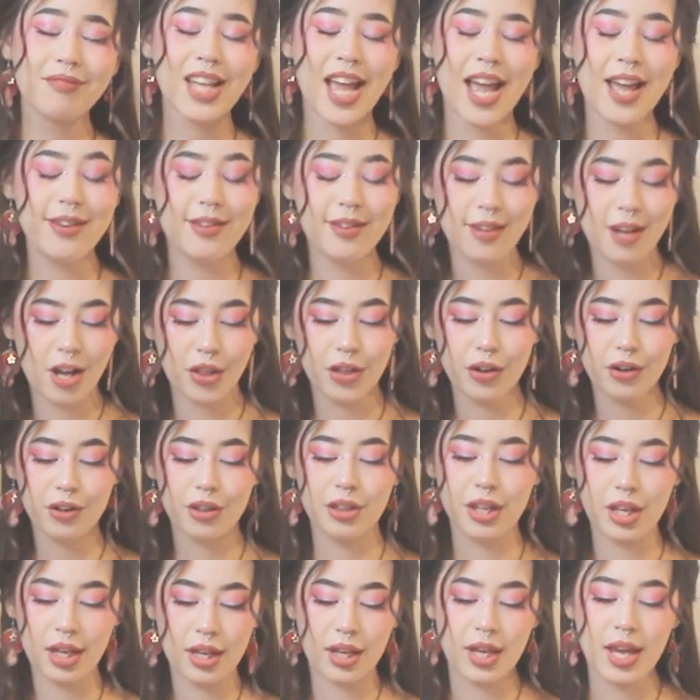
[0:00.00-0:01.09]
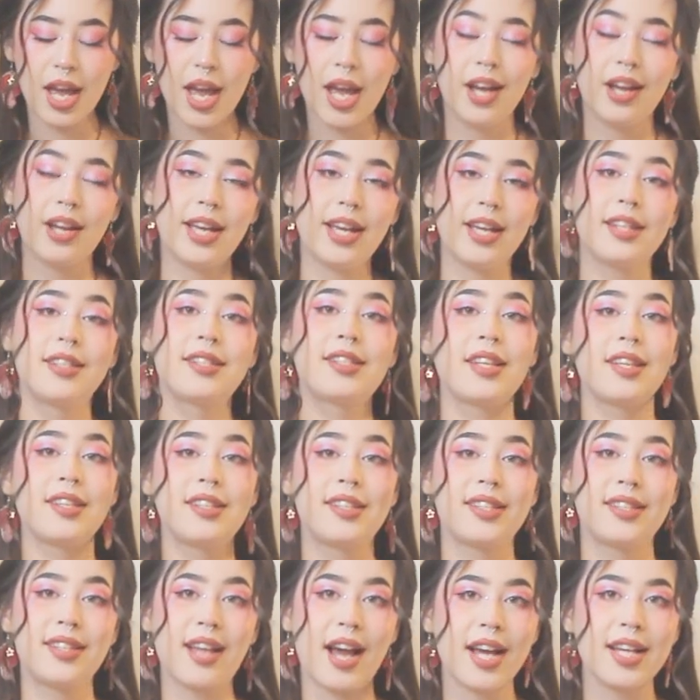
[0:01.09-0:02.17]
Another thing is
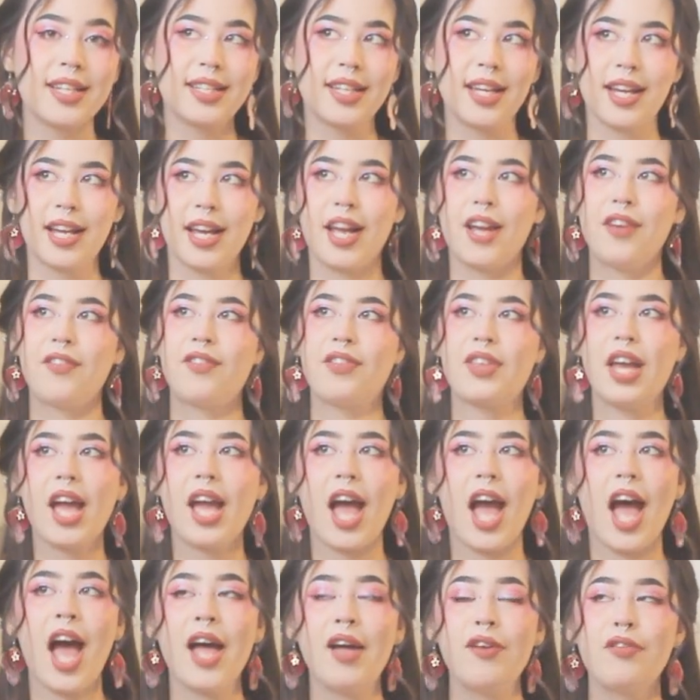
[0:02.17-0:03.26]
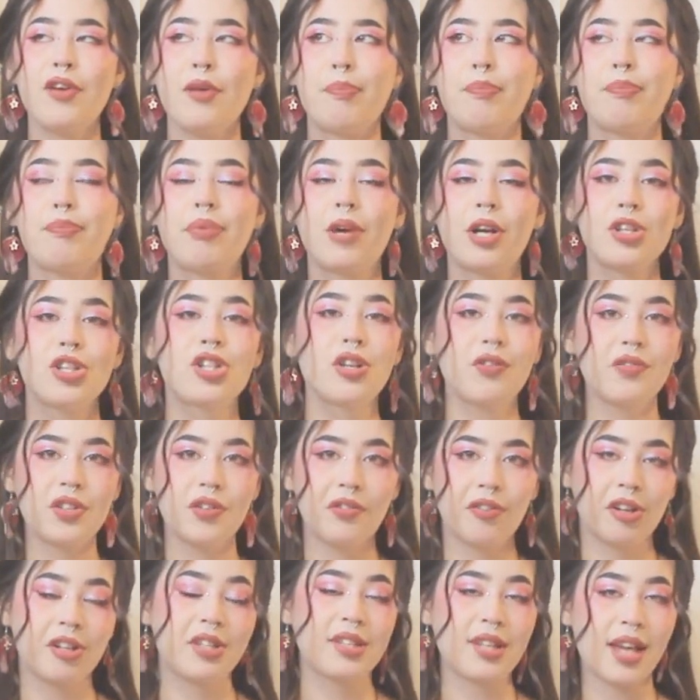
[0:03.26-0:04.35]
sizing. If they have a bunch of
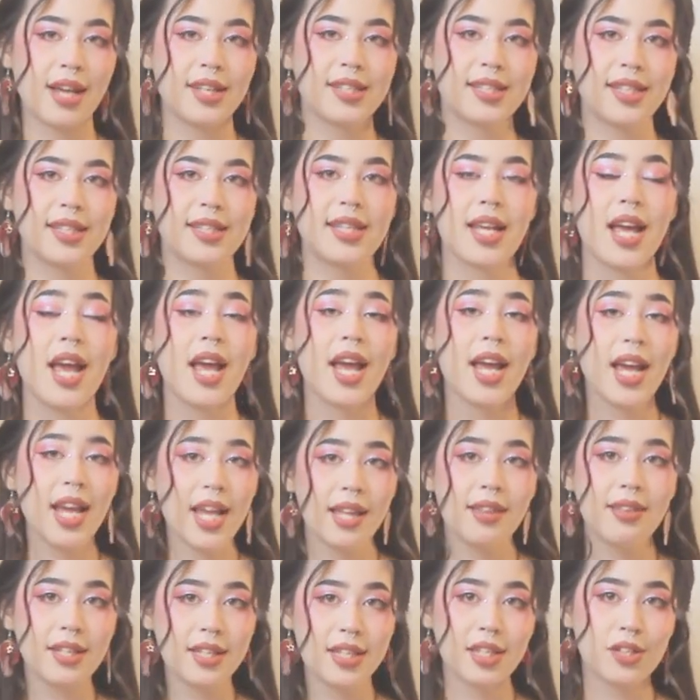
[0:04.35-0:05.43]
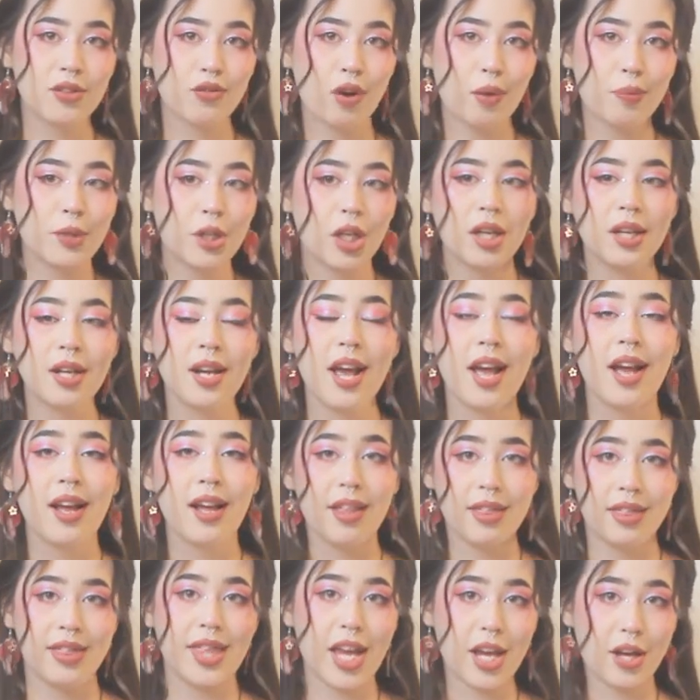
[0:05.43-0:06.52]
different sizes in the description,
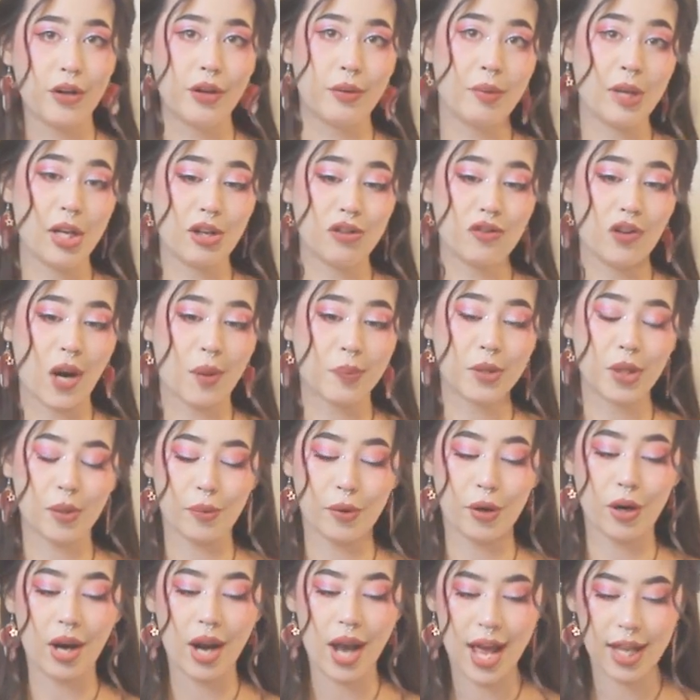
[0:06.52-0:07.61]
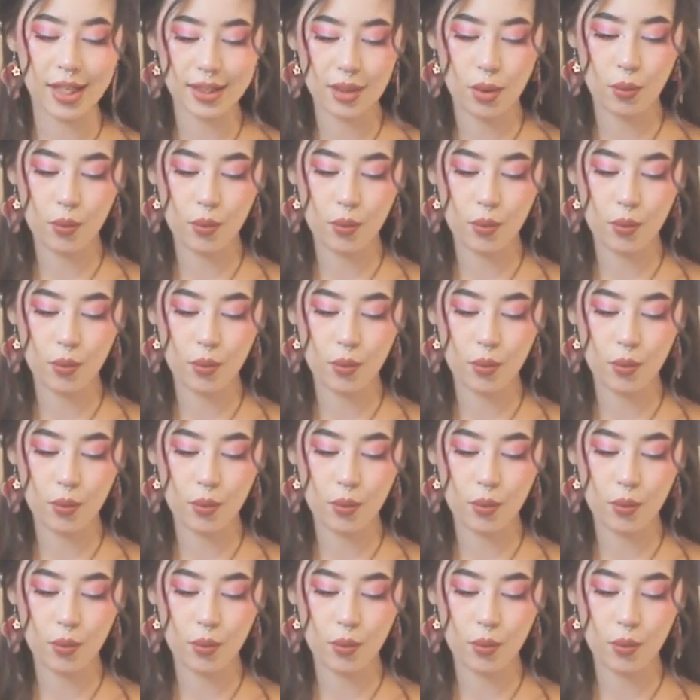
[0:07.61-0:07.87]
they could be a drop shipper as